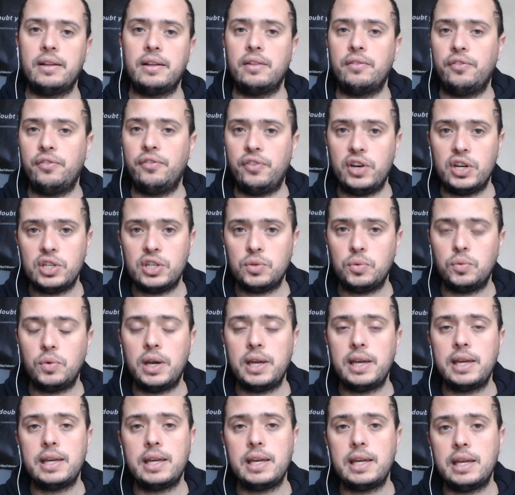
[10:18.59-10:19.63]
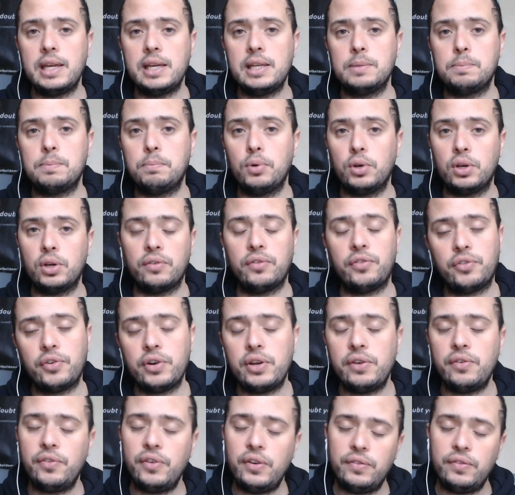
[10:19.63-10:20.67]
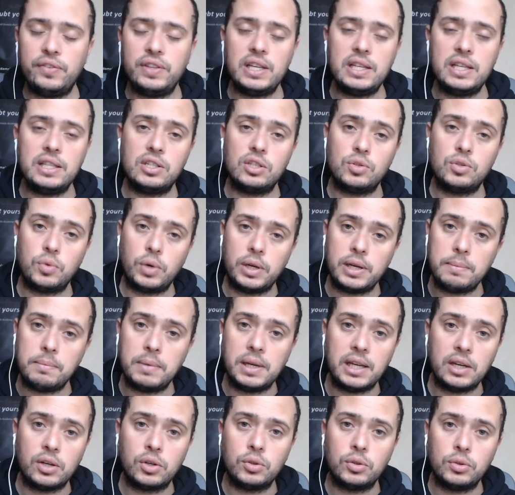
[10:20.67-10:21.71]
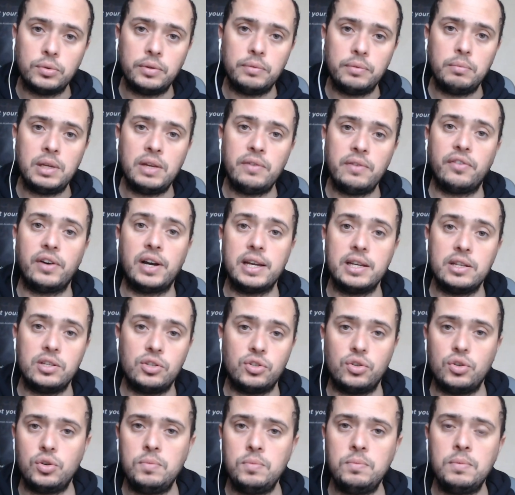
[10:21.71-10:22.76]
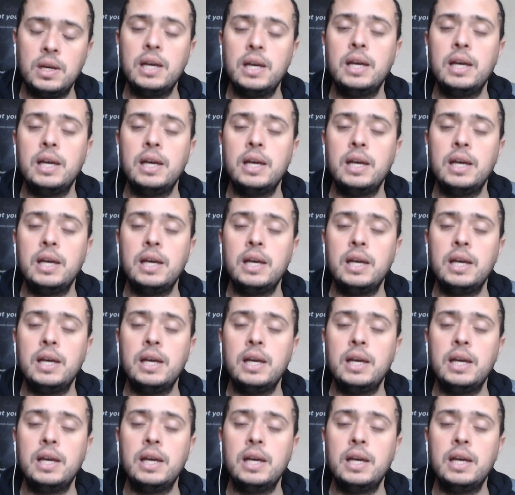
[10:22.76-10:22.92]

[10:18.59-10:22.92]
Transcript: First way is book a free 15 to 20 minute call with me via Zoom